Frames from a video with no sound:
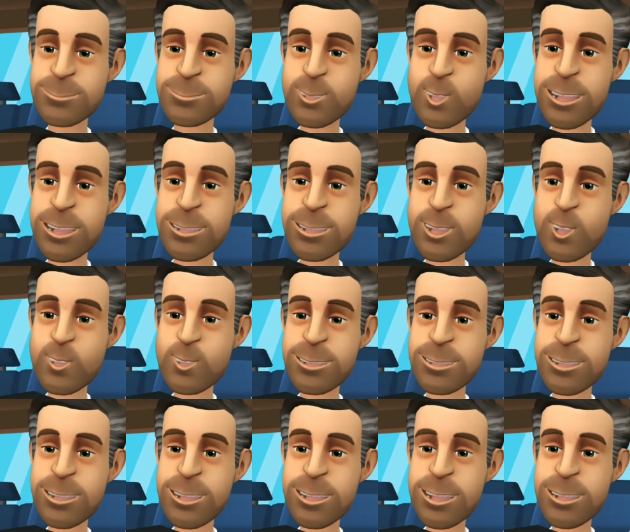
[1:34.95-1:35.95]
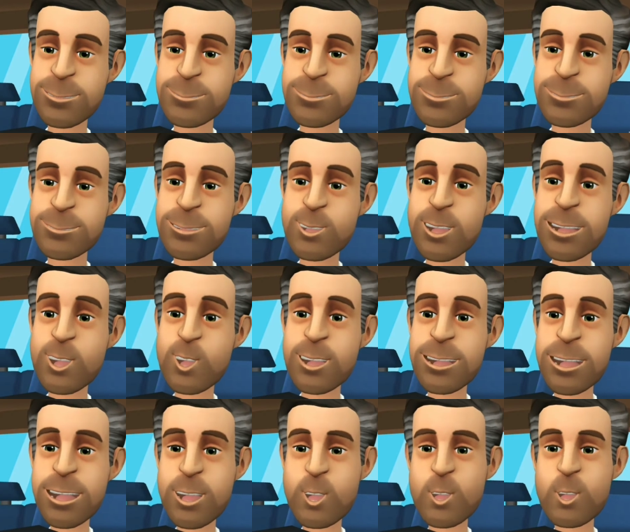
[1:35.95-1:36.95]
Once you've signed up, all you
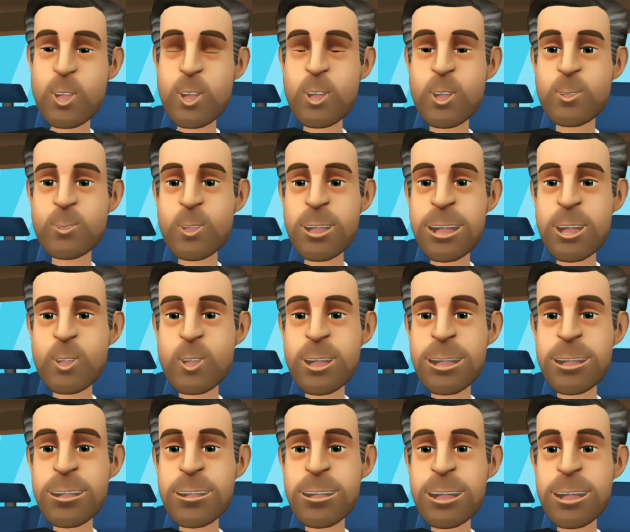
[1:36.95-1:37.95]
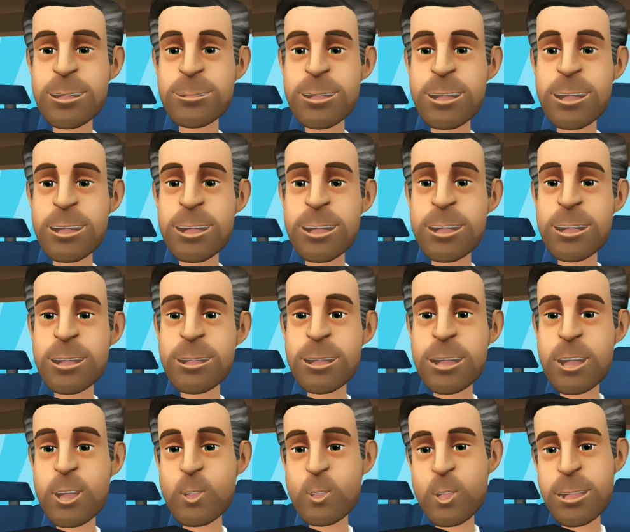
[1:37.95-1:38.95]
need to do to browse the available rental
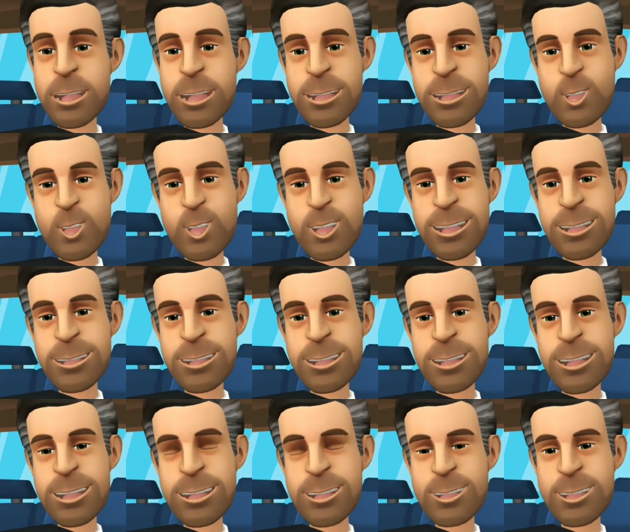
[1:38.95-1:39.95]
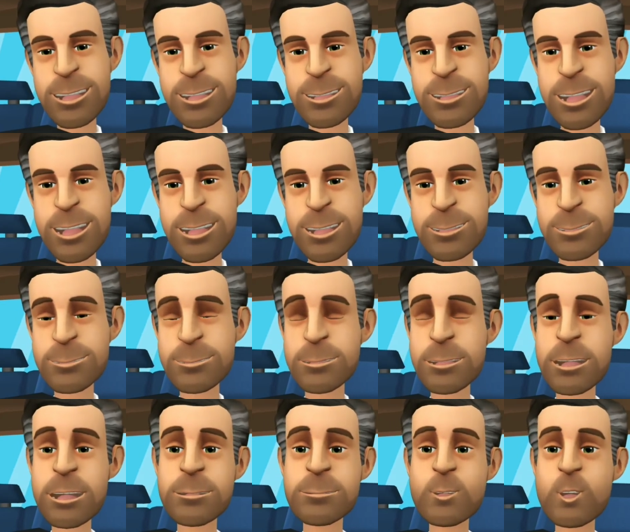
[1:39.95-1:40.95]
cars near you, just enter a city,
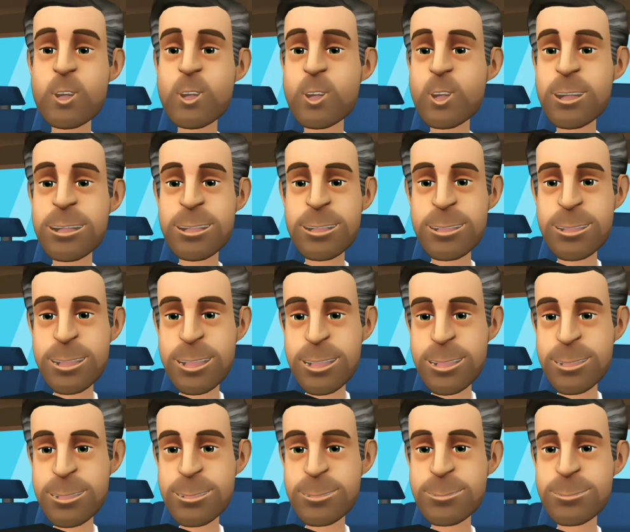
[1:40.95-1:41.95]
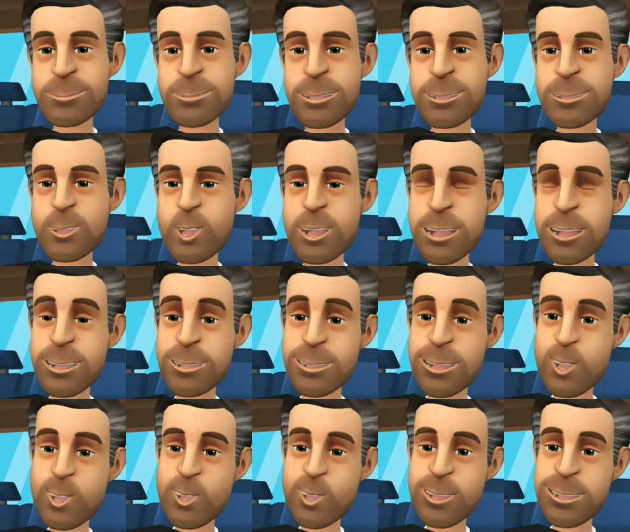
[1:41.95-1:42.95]
airport or address, as well as
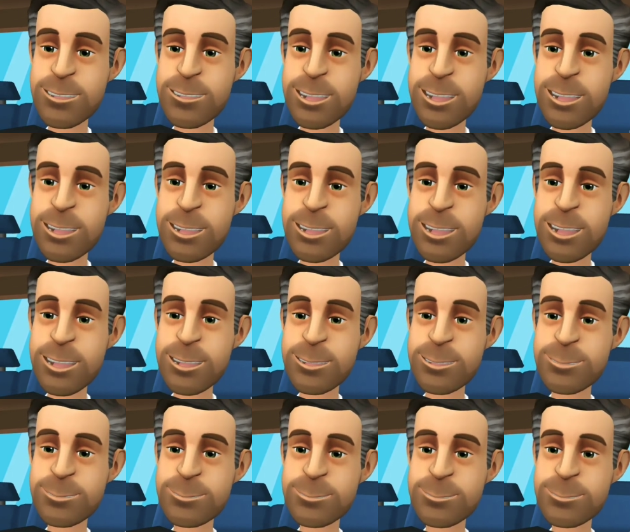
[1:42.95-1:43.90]
your travel dates.